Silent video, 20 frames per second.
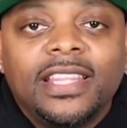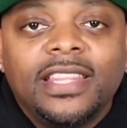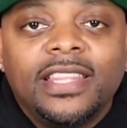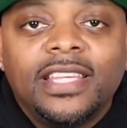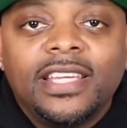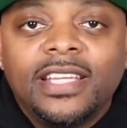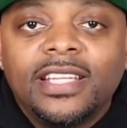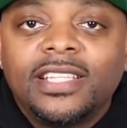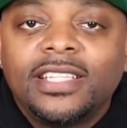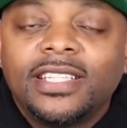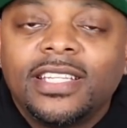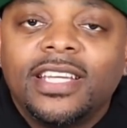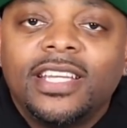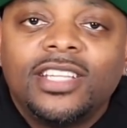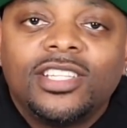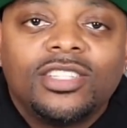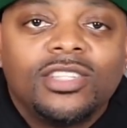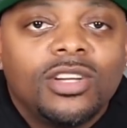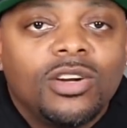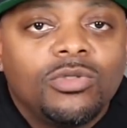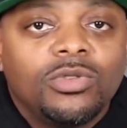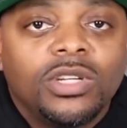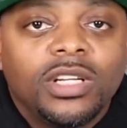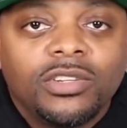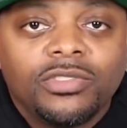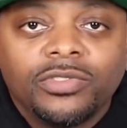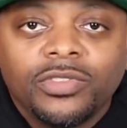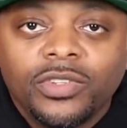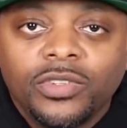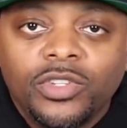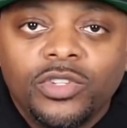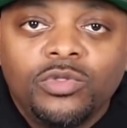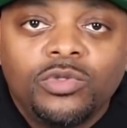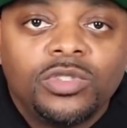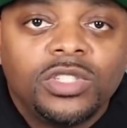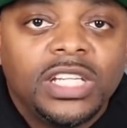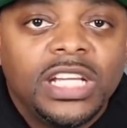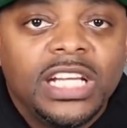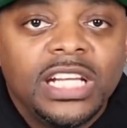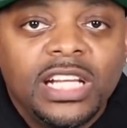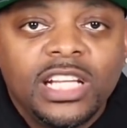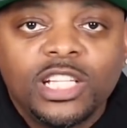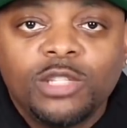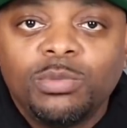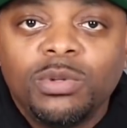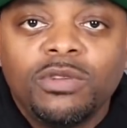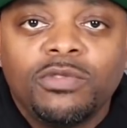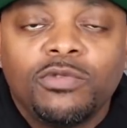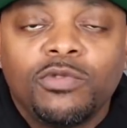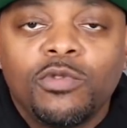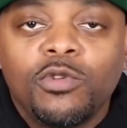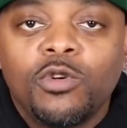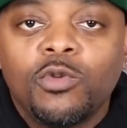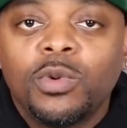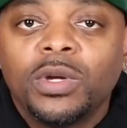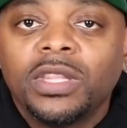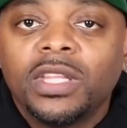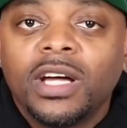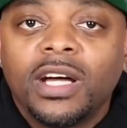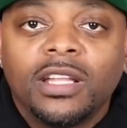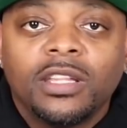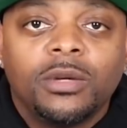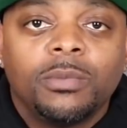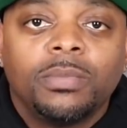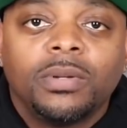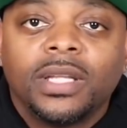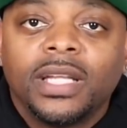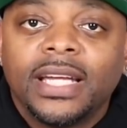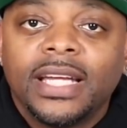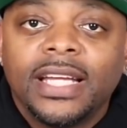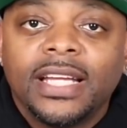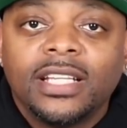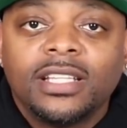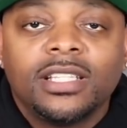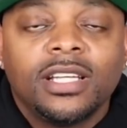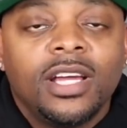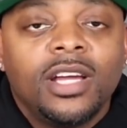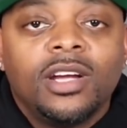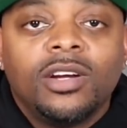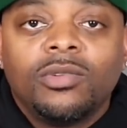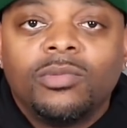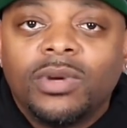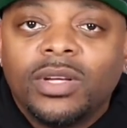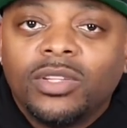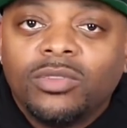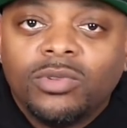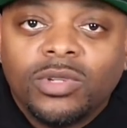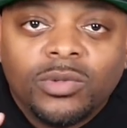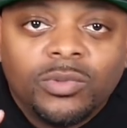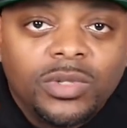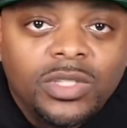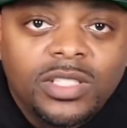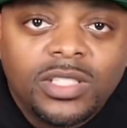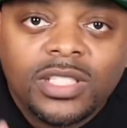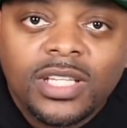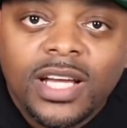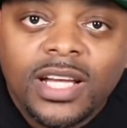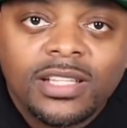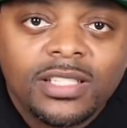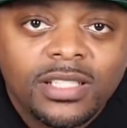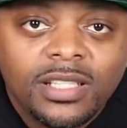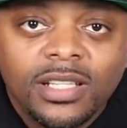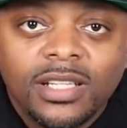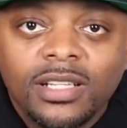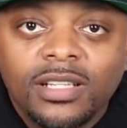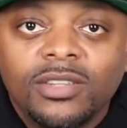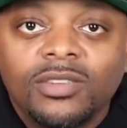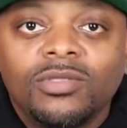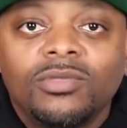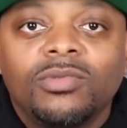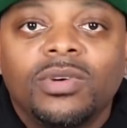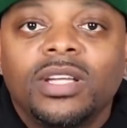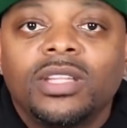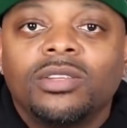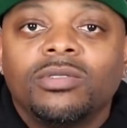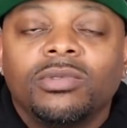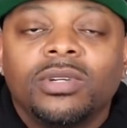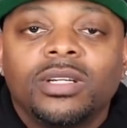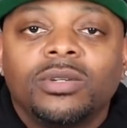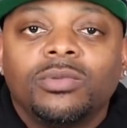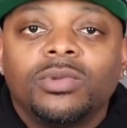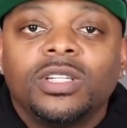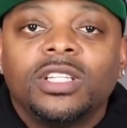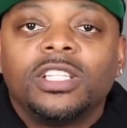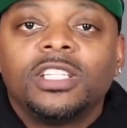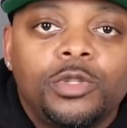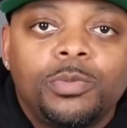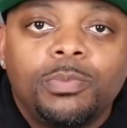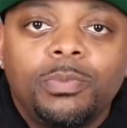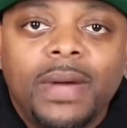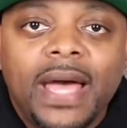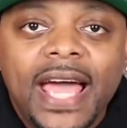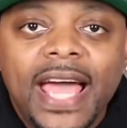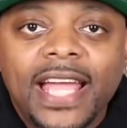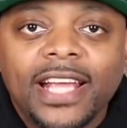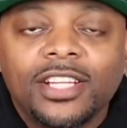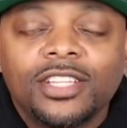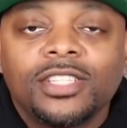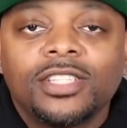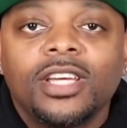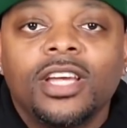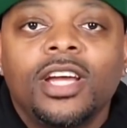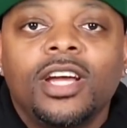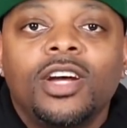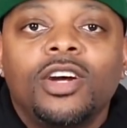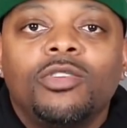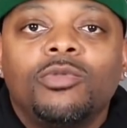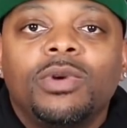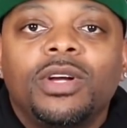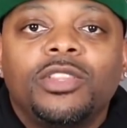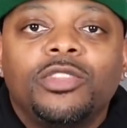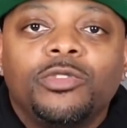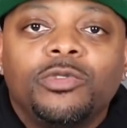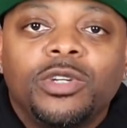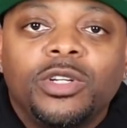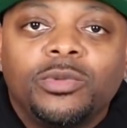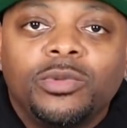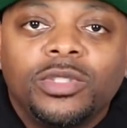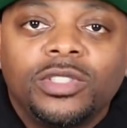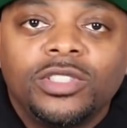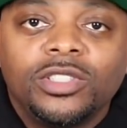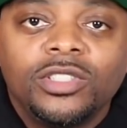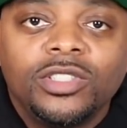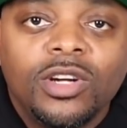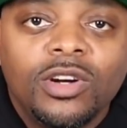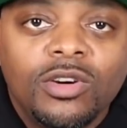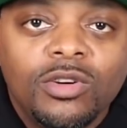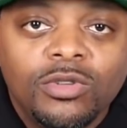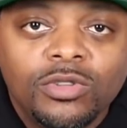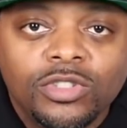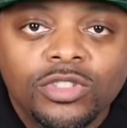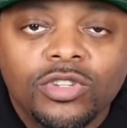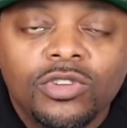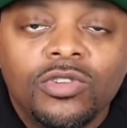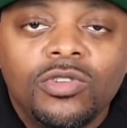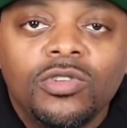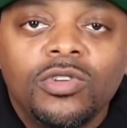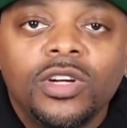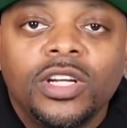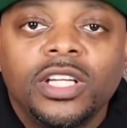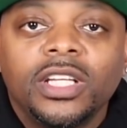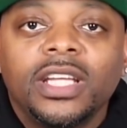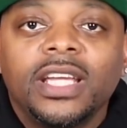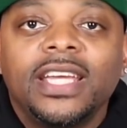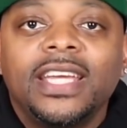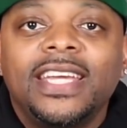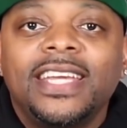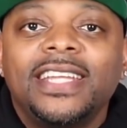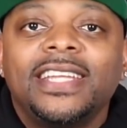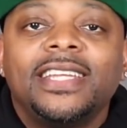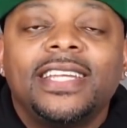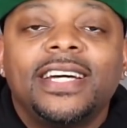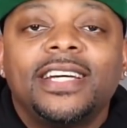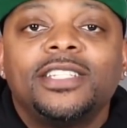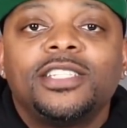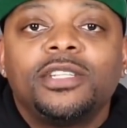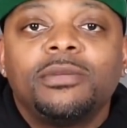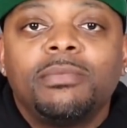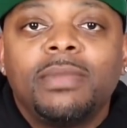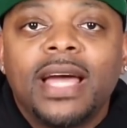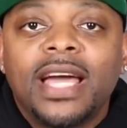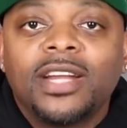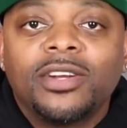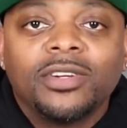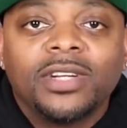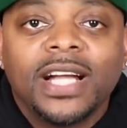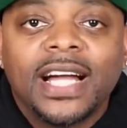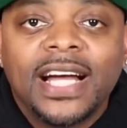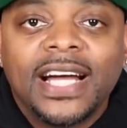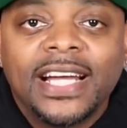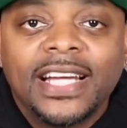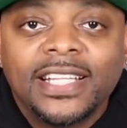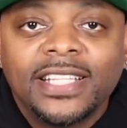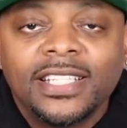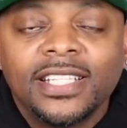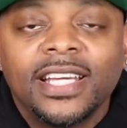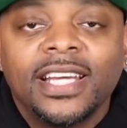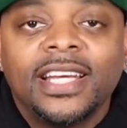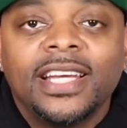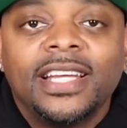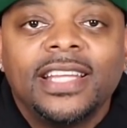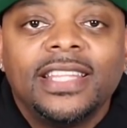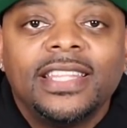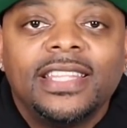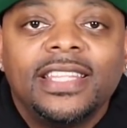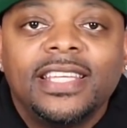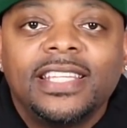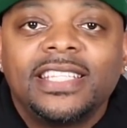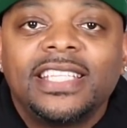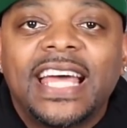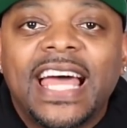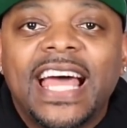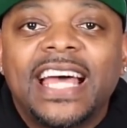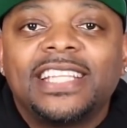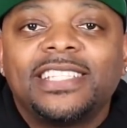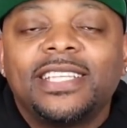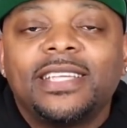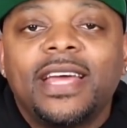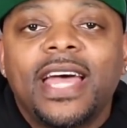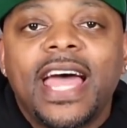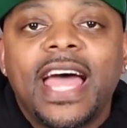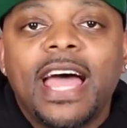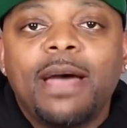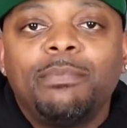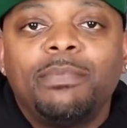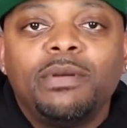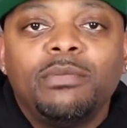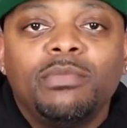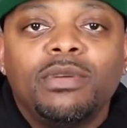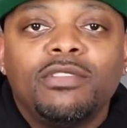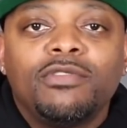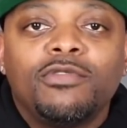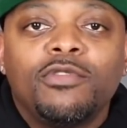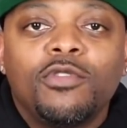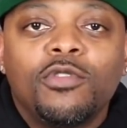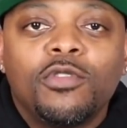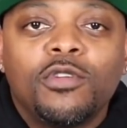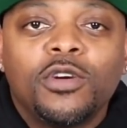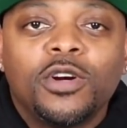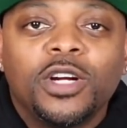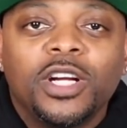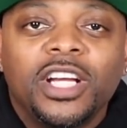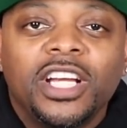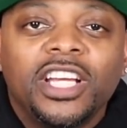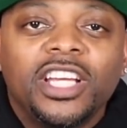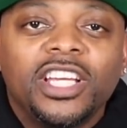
This is no different. You've seen this before with other plays, whether it was Tesla, whether it was SPACs, whether it was Dogecoin. It doesn't matter, guys. this has happened before.